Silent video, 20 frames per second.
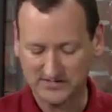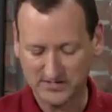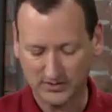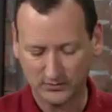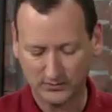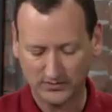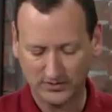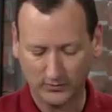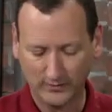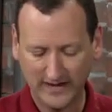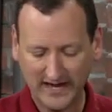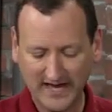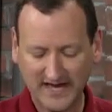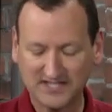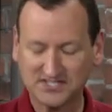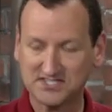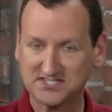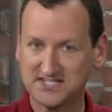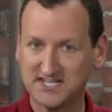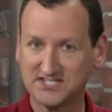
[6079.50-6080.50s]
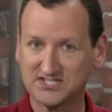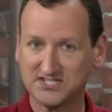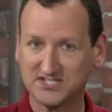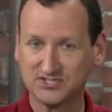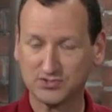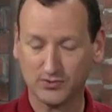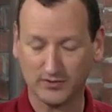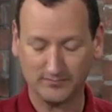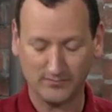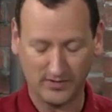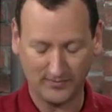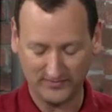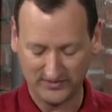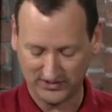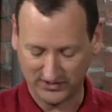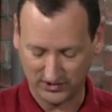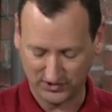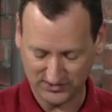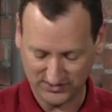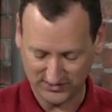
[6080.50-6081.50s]
so, when I SSH'd into it a moment
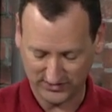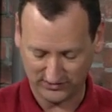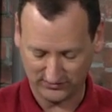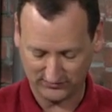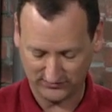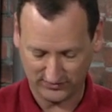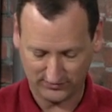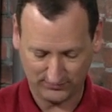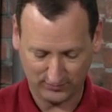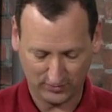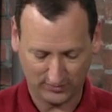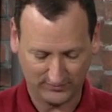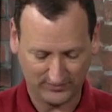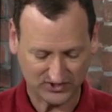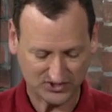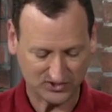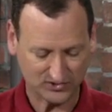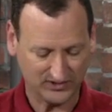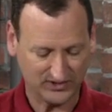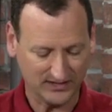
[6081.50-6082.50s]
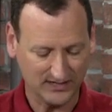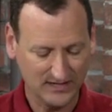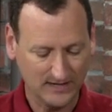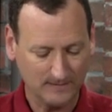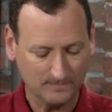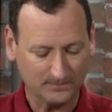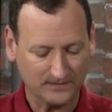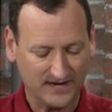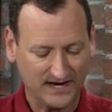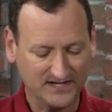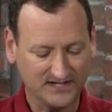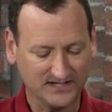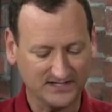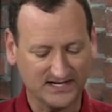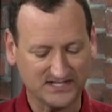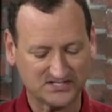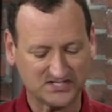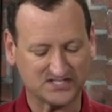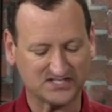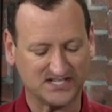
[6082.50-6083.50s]
ago, so here, I'll pull up my string. I did
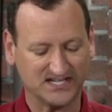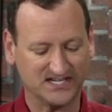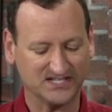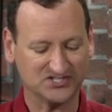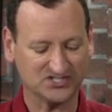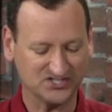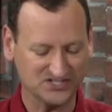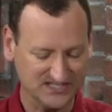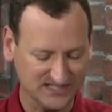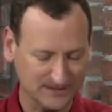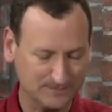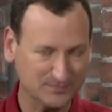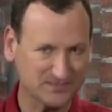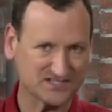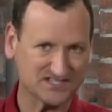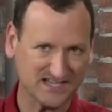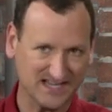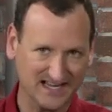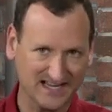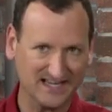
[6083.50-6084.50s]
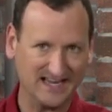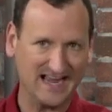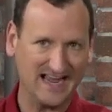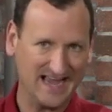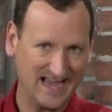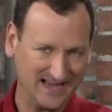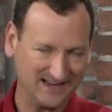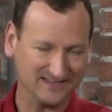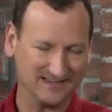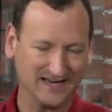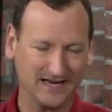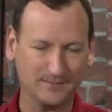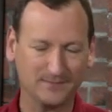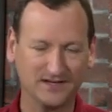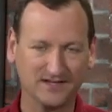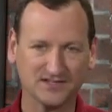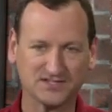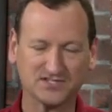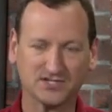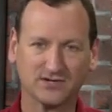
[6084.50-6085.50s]
SSH dpazet at and the IP
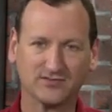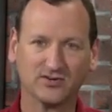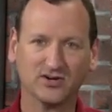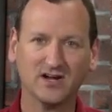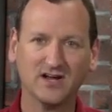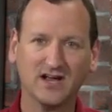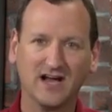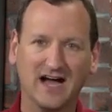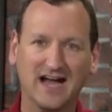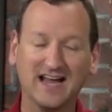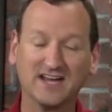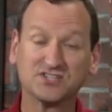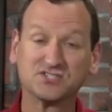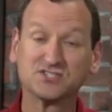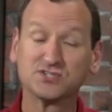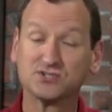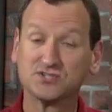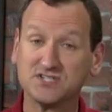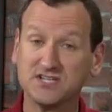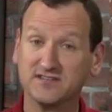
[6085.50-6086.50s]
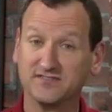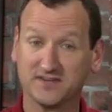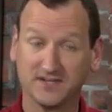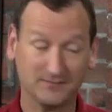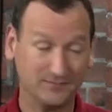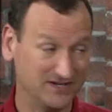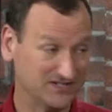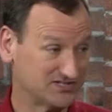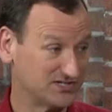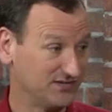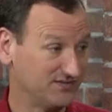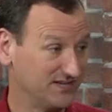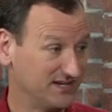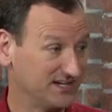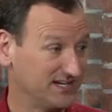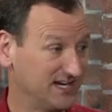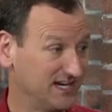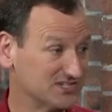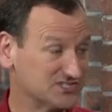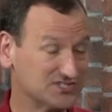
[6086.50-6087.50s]
of the server. I had certificate-based
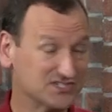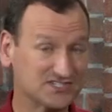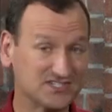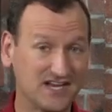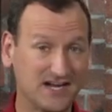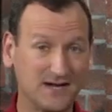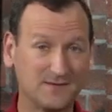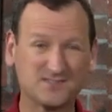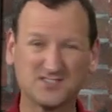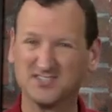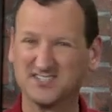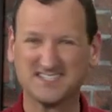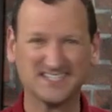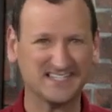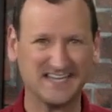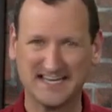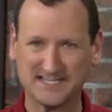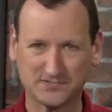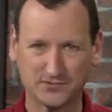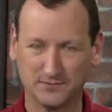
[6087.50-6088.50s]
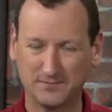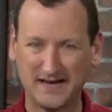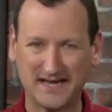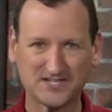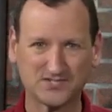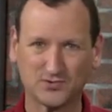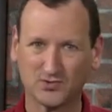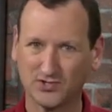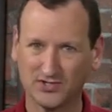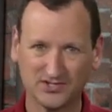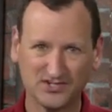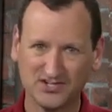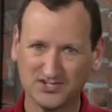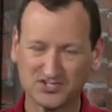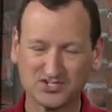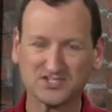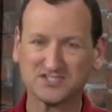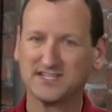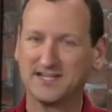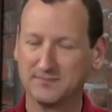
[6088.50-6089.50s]
authentication set up, so it didn't ask for a password,
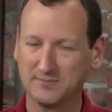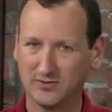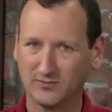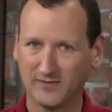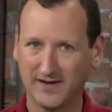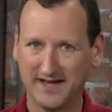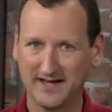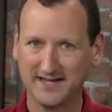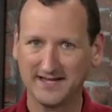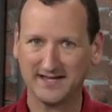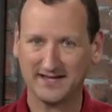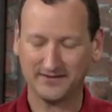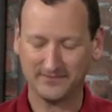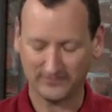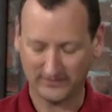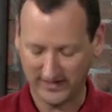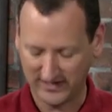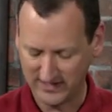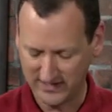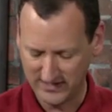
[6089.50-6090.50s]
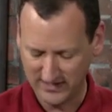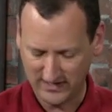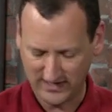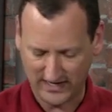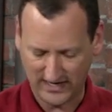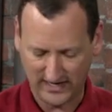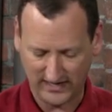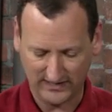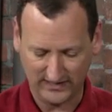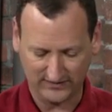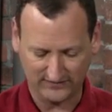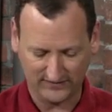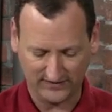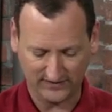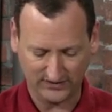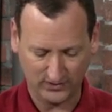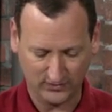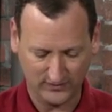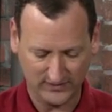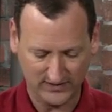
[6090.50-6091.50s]
just let me write in, right? And if I
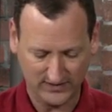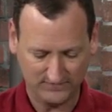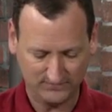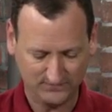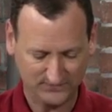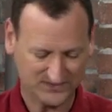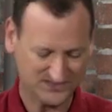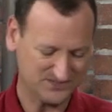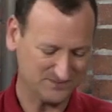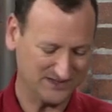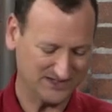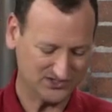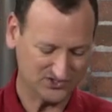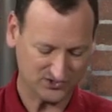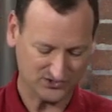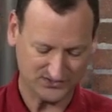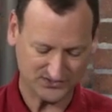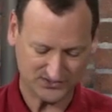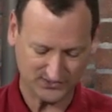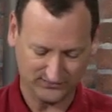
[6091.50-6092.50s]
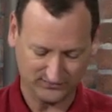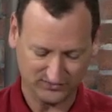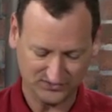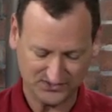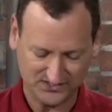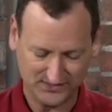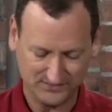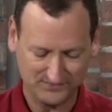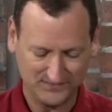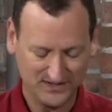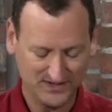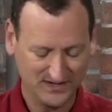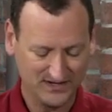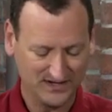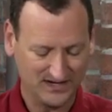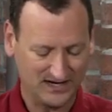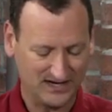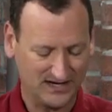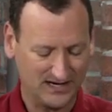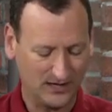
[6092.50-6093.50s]
go in, just making sure the server is up,
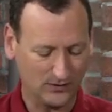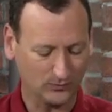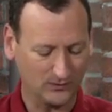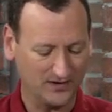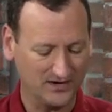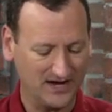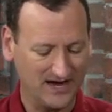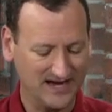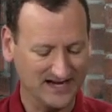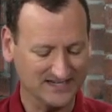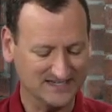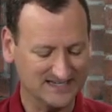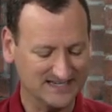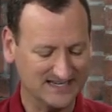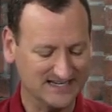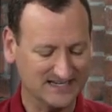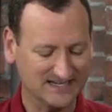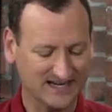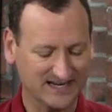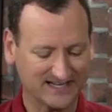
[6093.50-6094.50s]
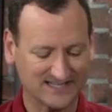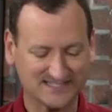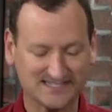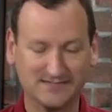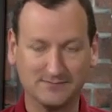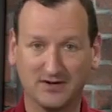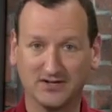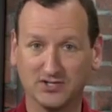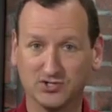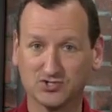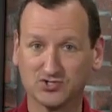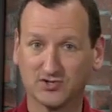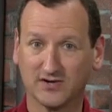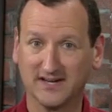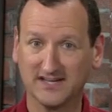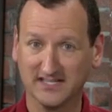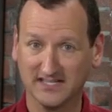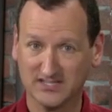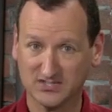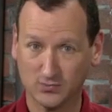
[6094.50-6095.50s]
I'll run ID, and I can see my user
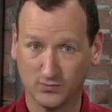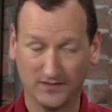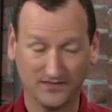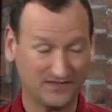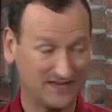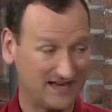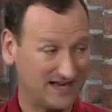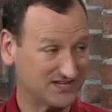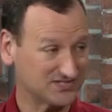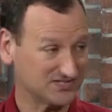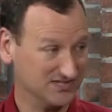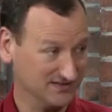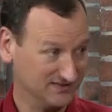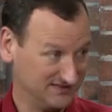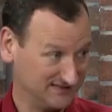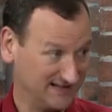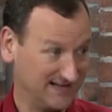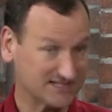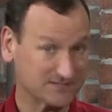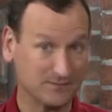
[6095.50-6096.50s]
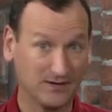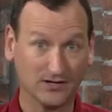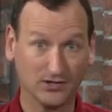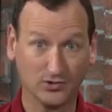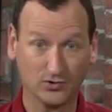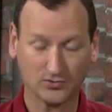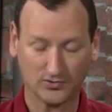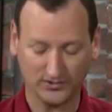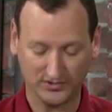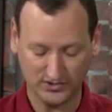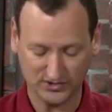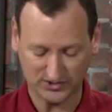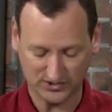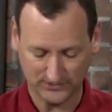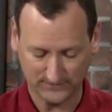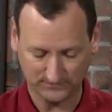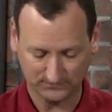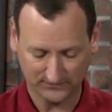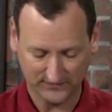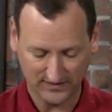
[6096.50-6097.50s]
ID is 1000. That's my local user.